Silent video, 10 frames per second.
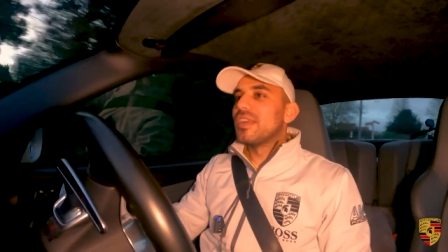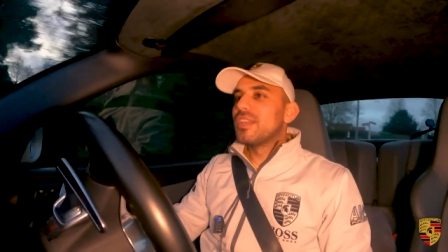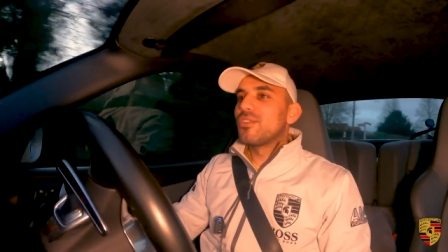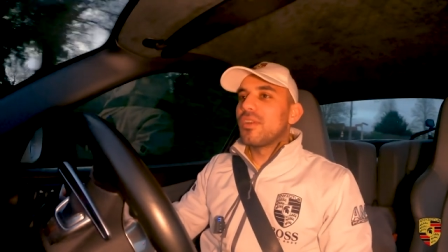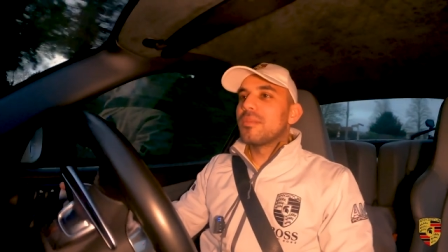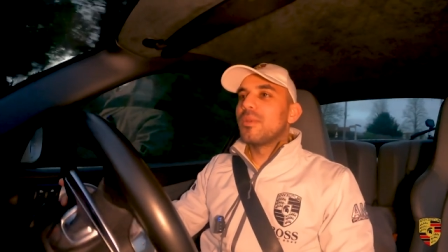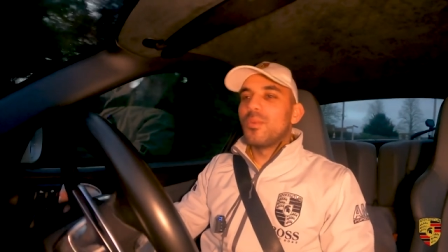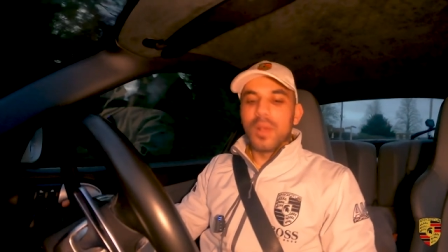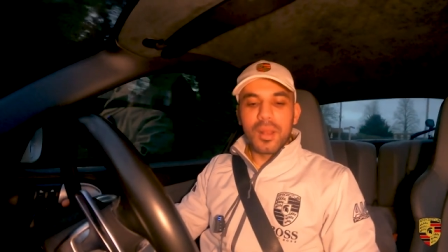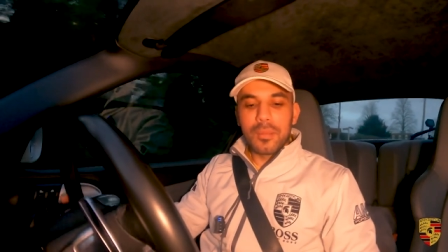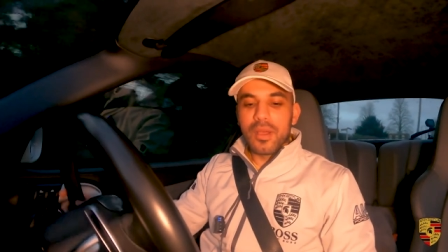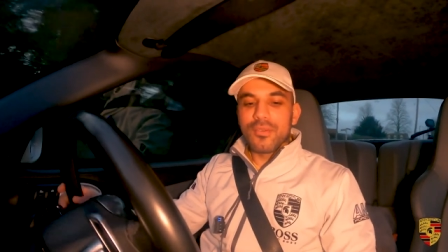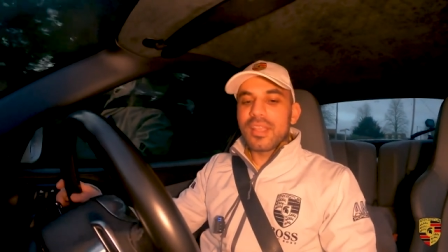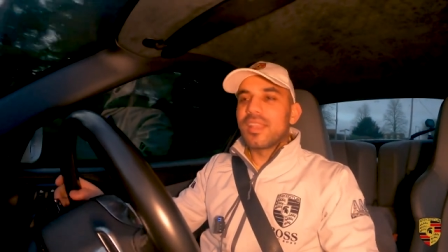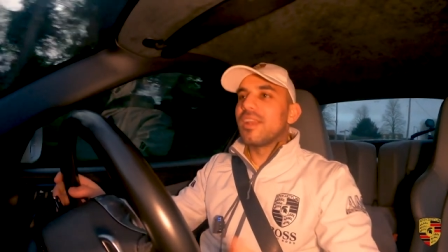incredibly well by
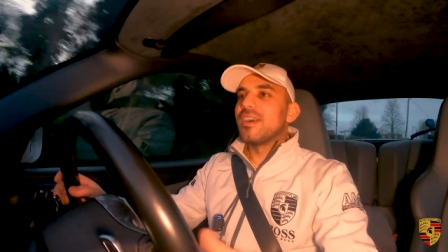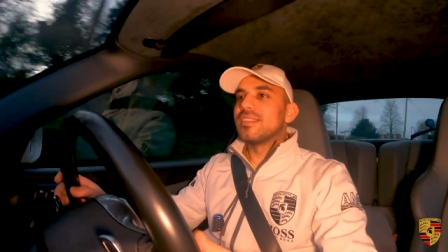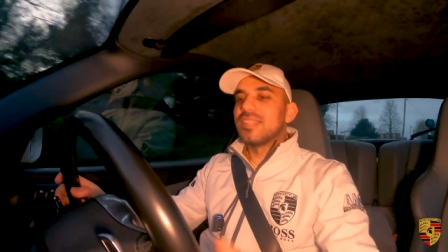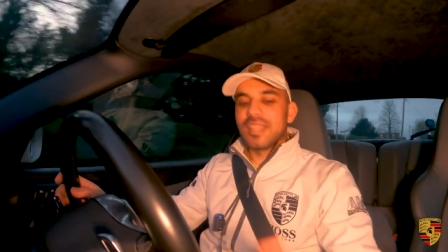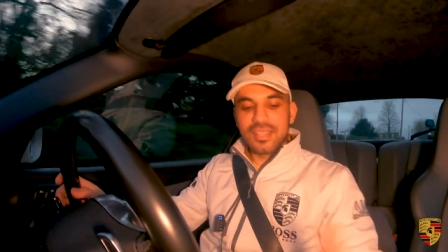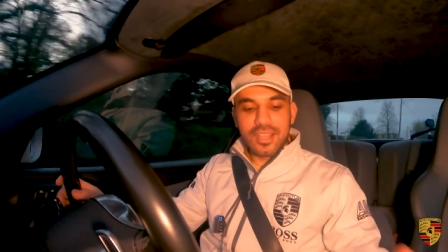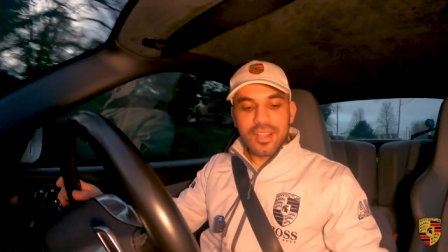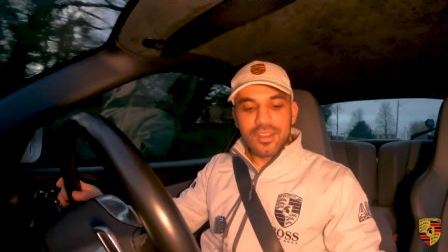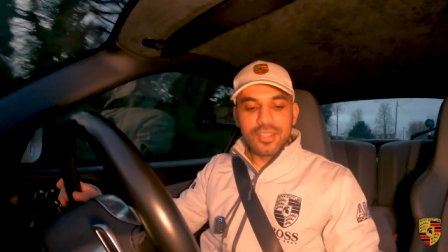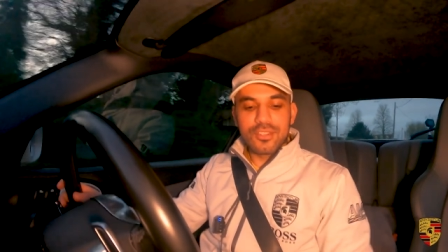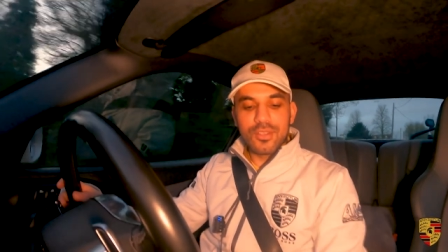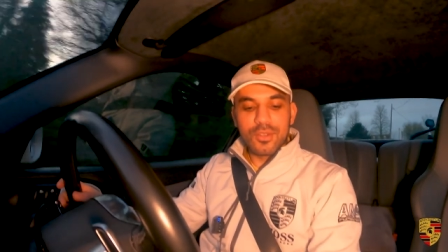recognizing that the car needs to